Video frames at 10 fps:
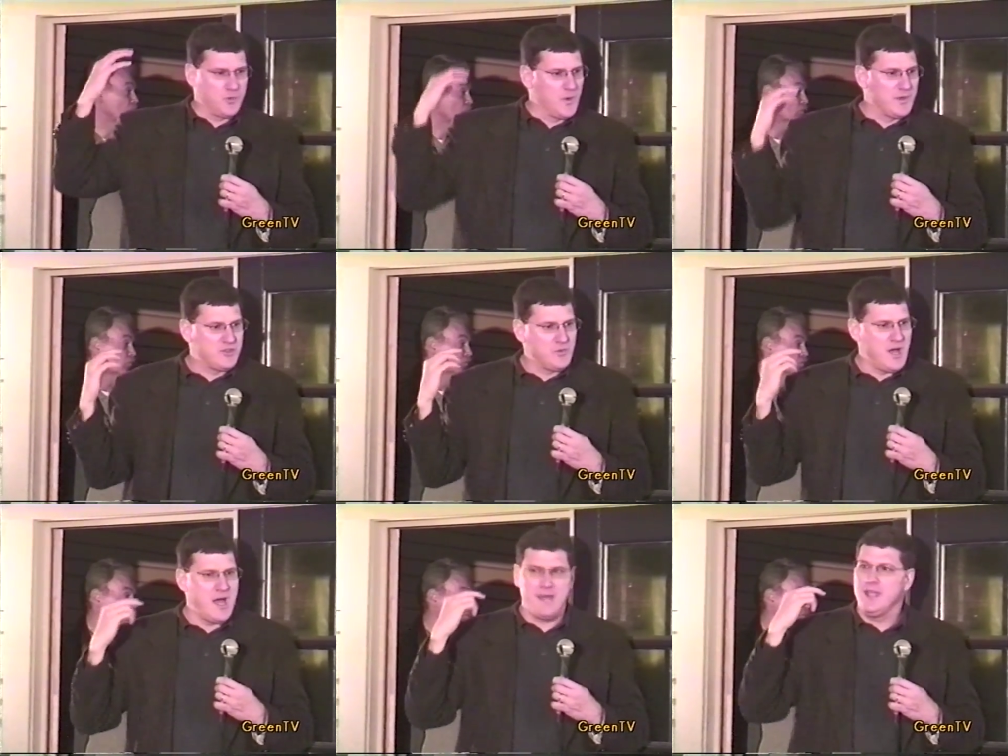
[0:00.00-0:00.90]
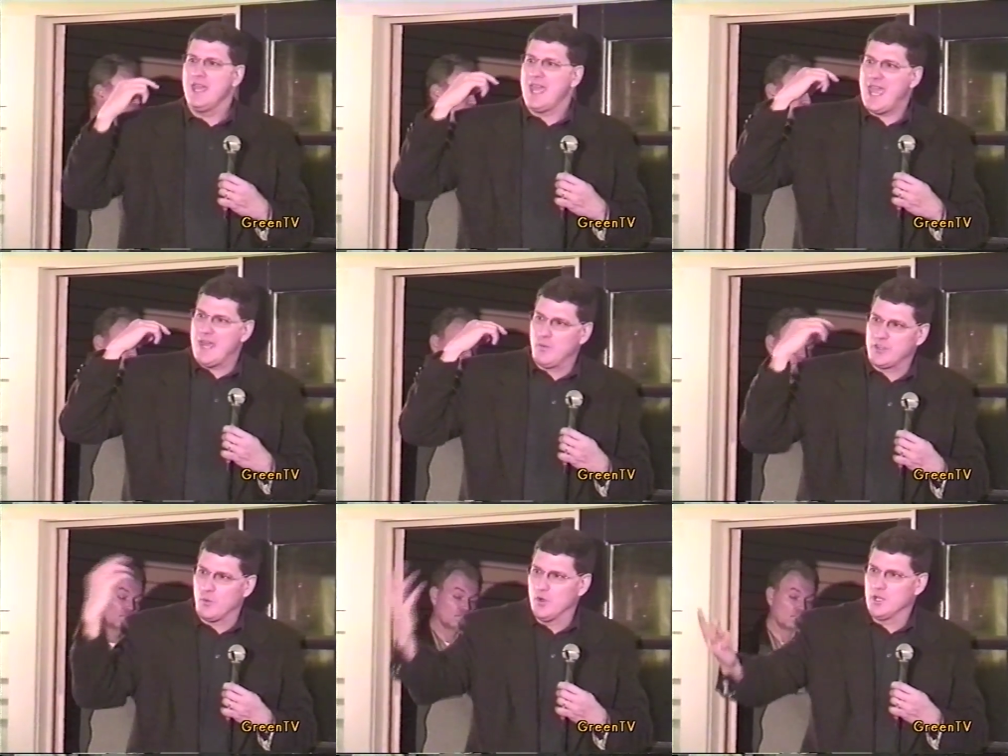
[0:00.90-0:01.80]
were withdrawn, and
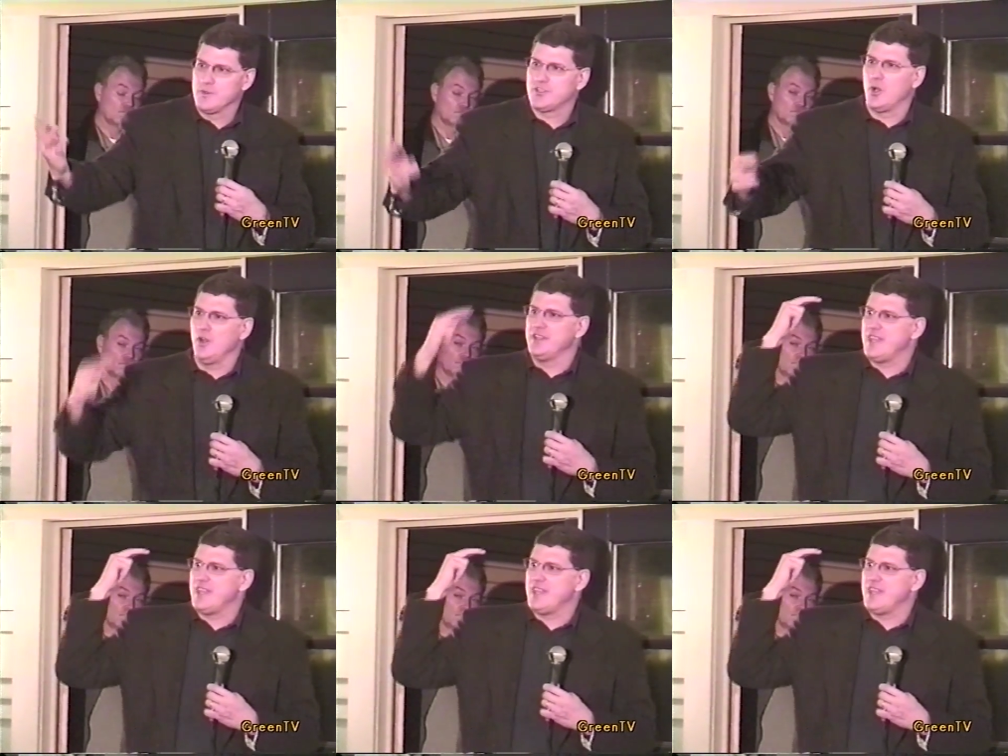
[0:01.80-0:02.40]
what the world was told is